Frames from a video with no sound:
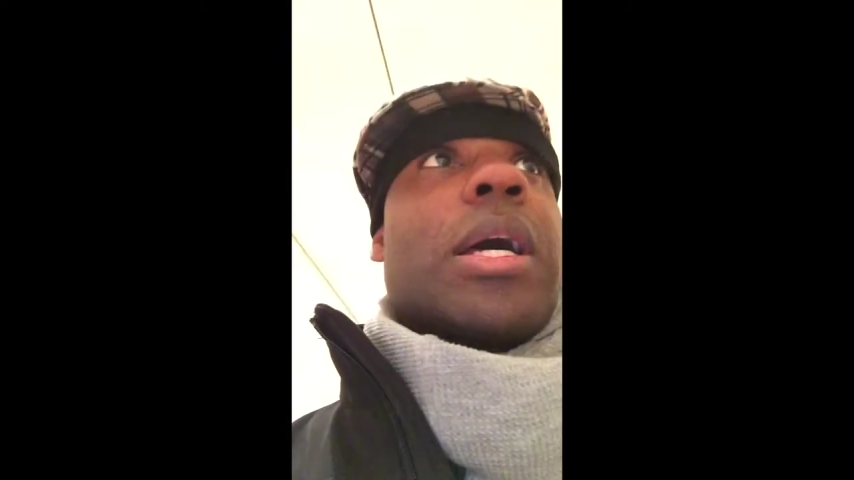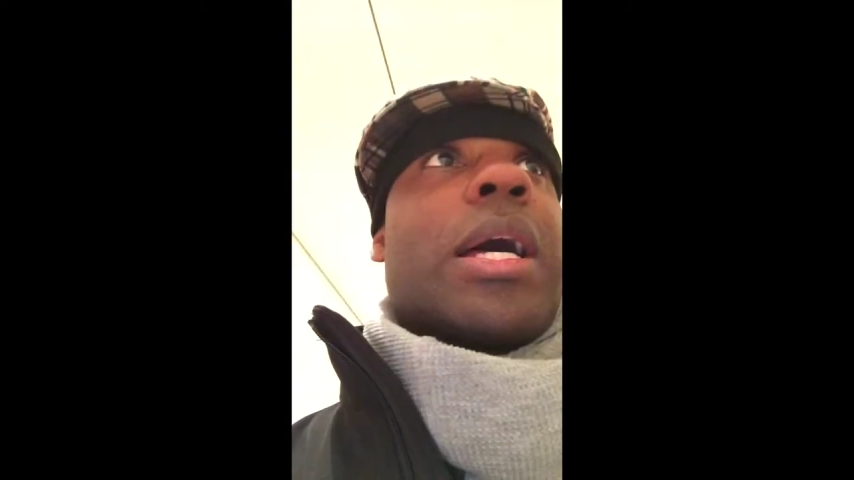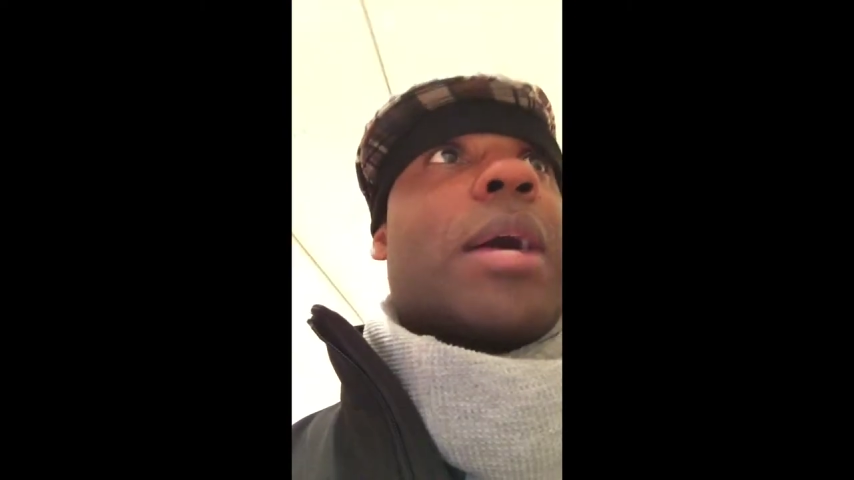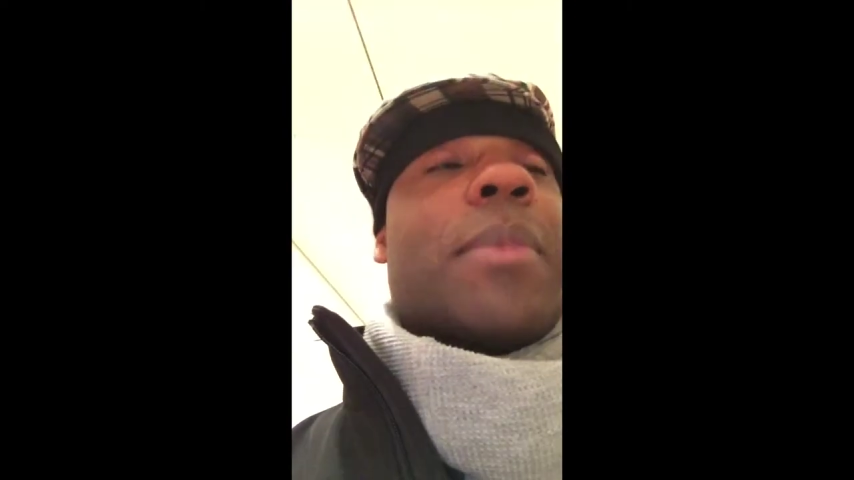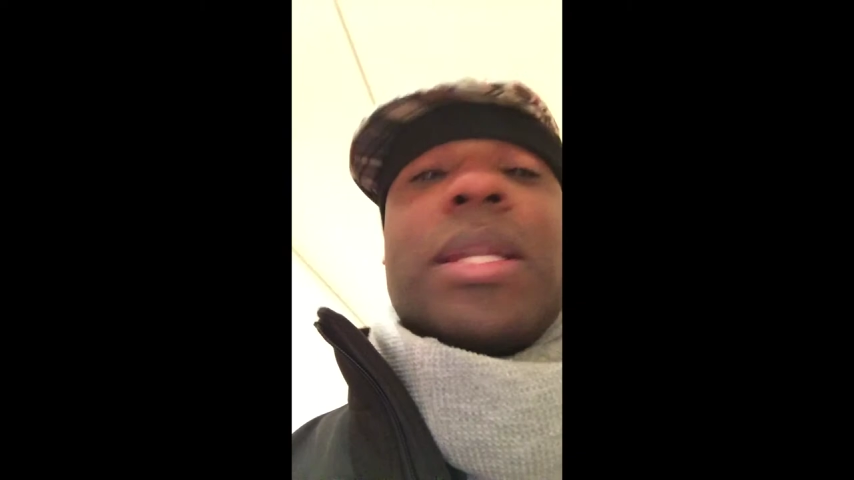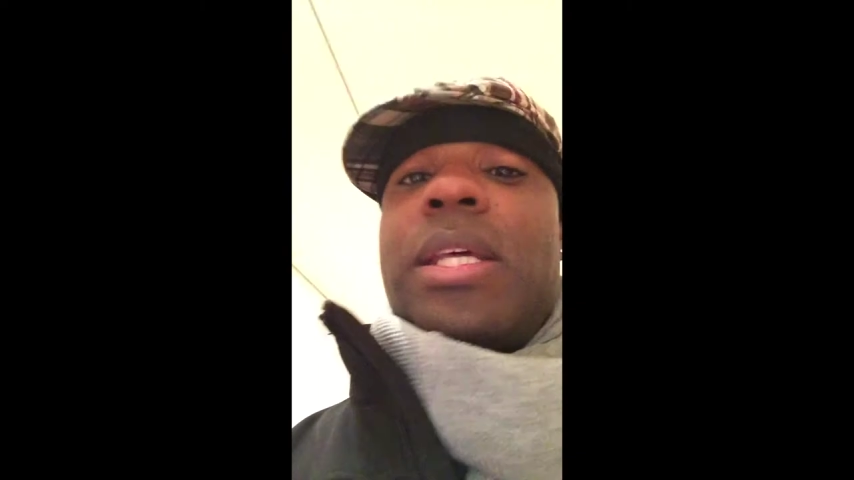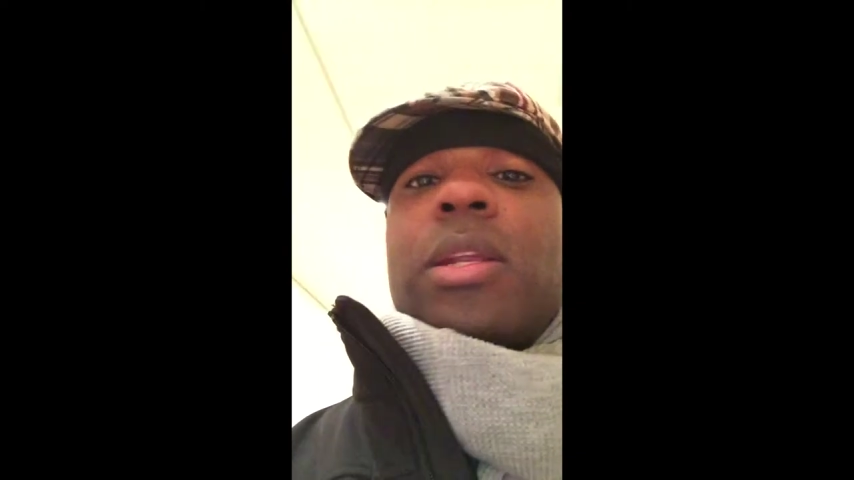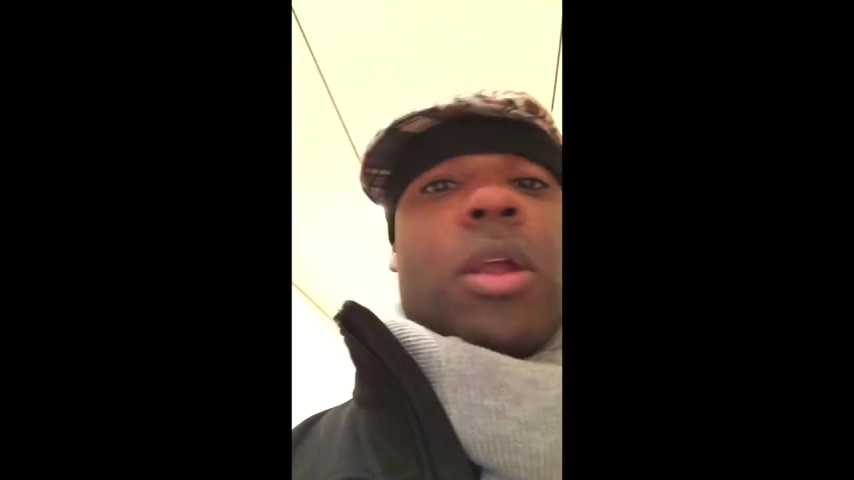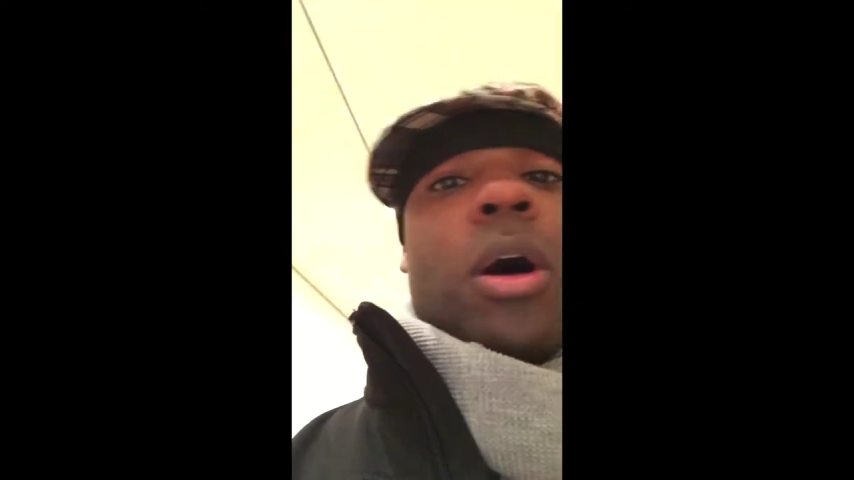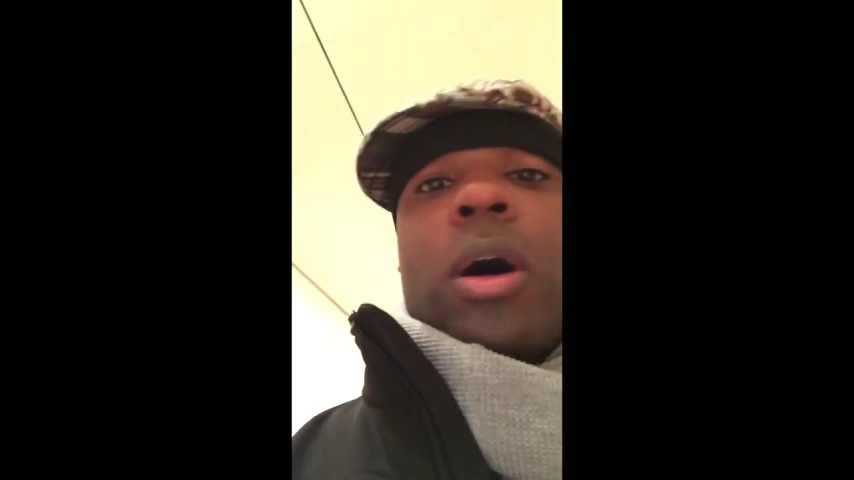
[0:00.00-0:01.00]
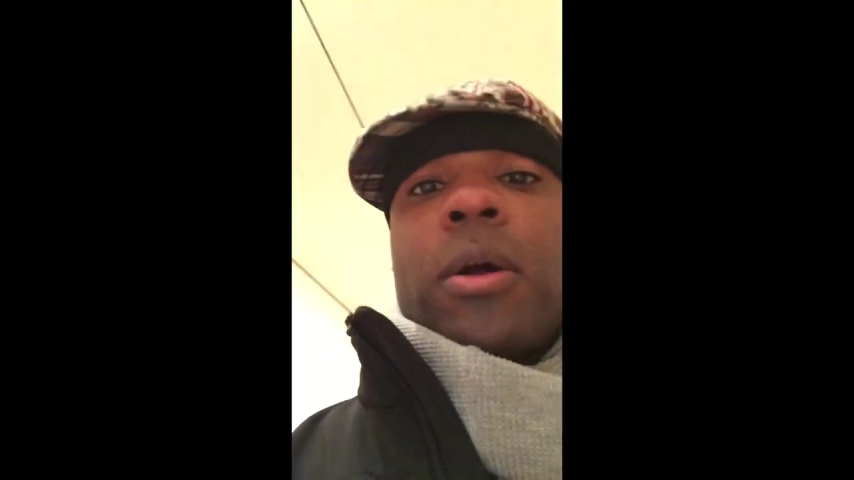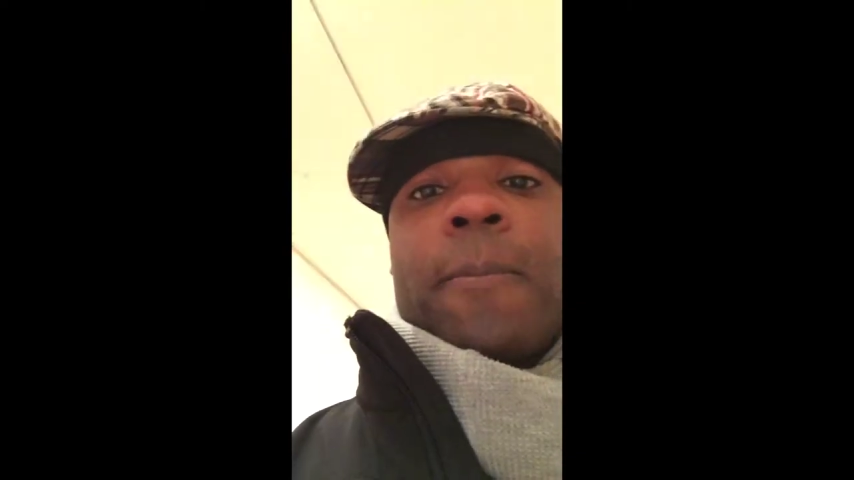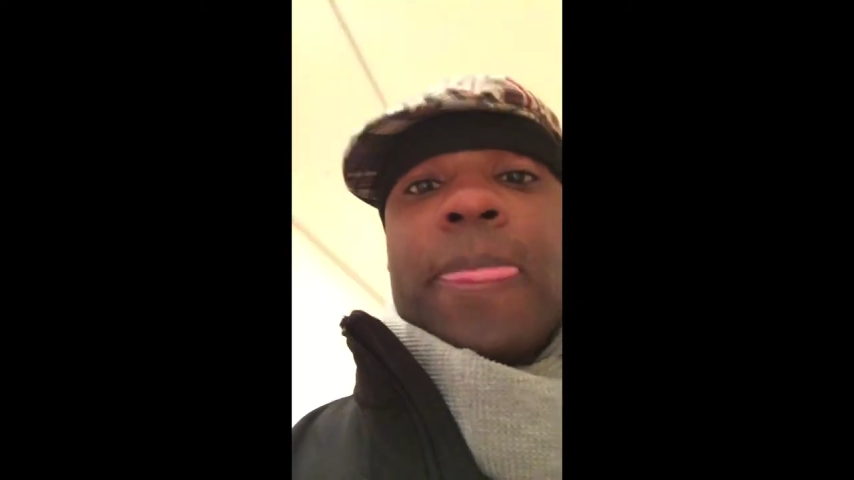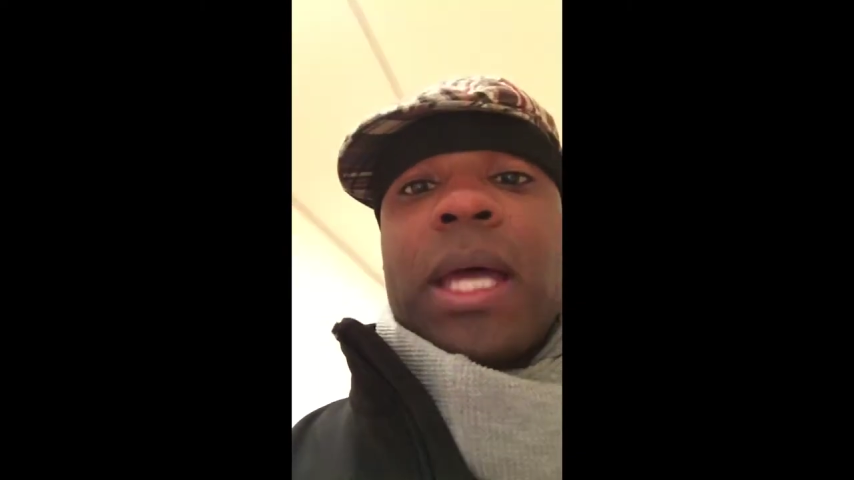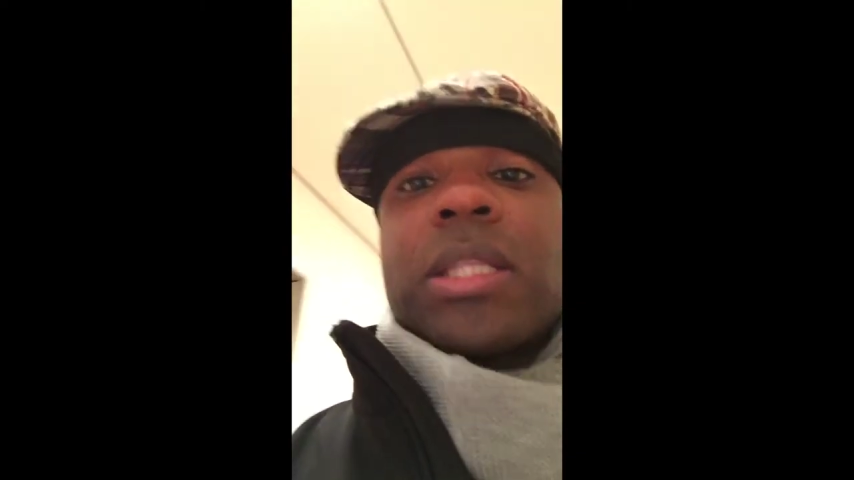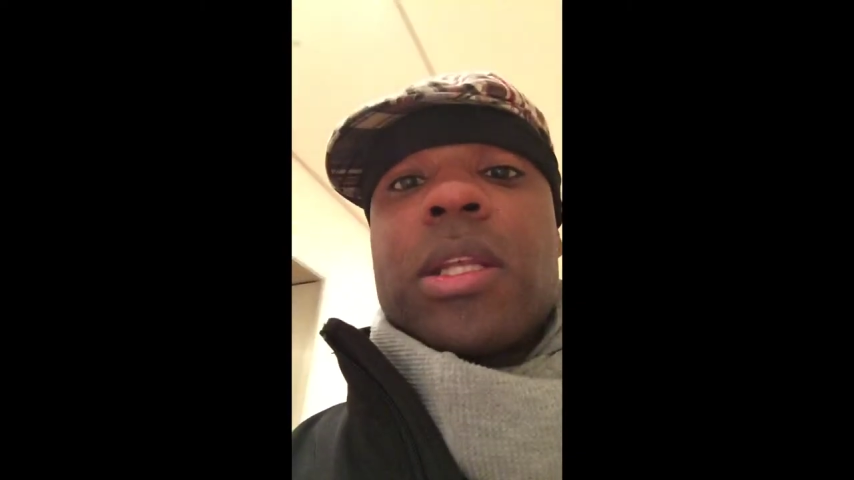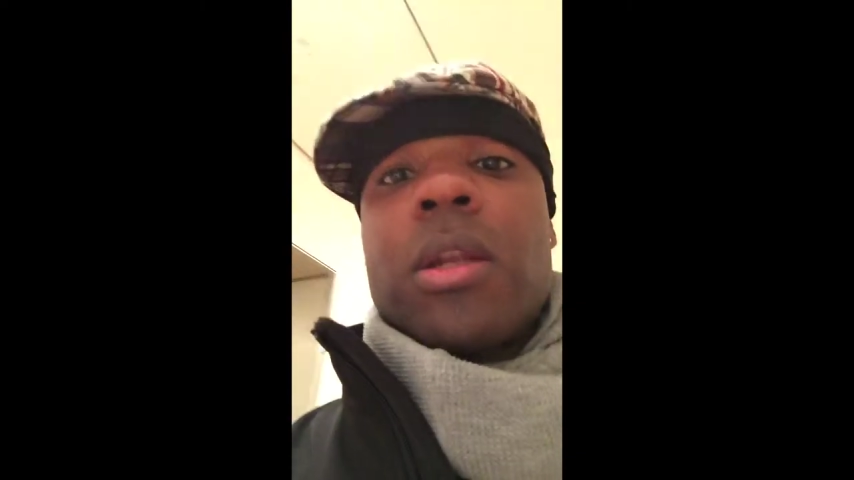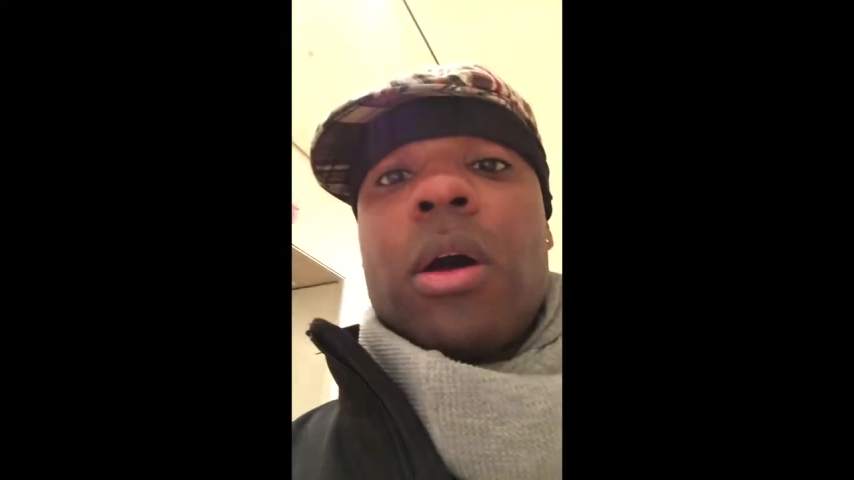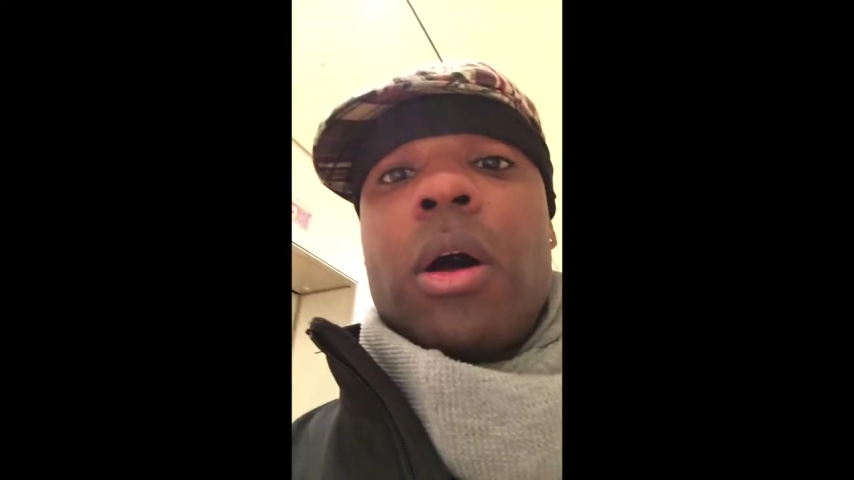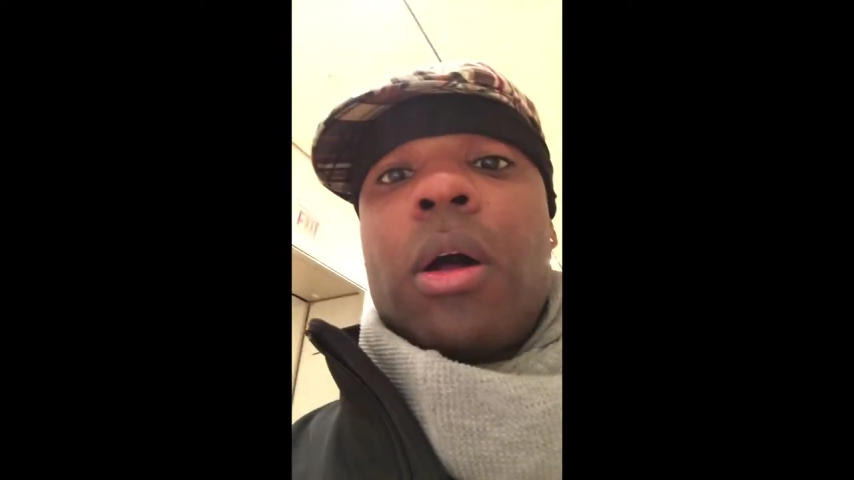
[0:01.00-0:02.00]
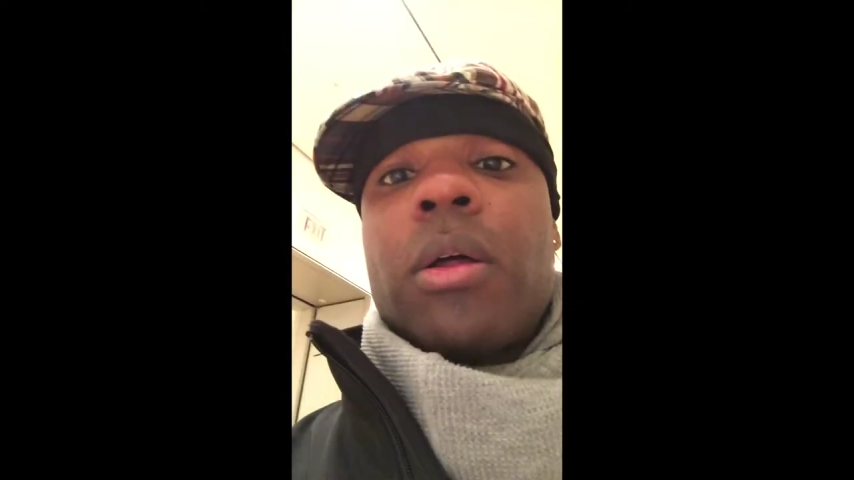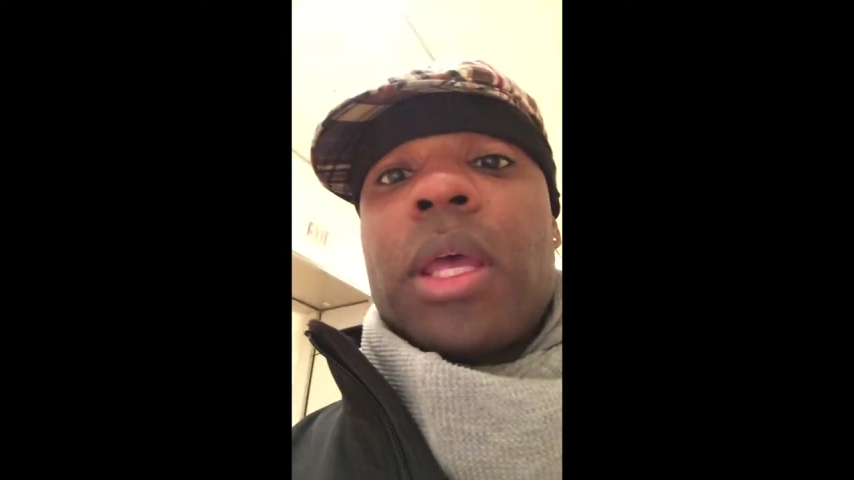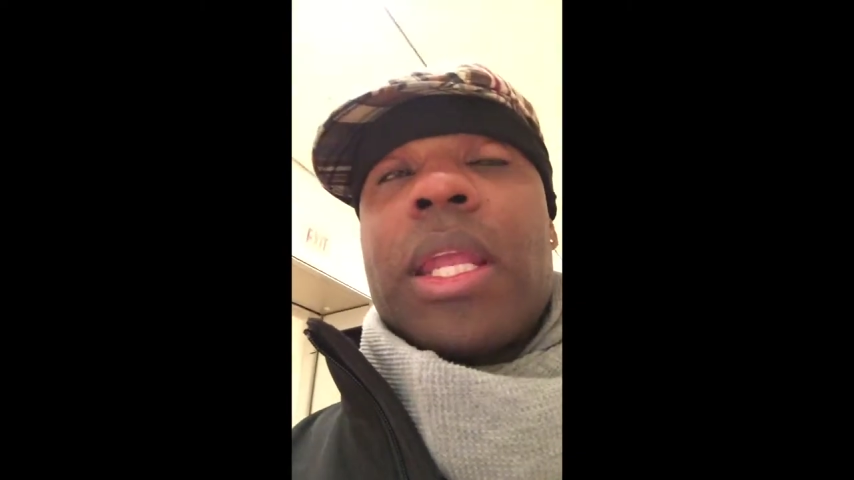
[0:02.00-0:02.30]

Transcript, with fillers: Um, I did it all. I did it all,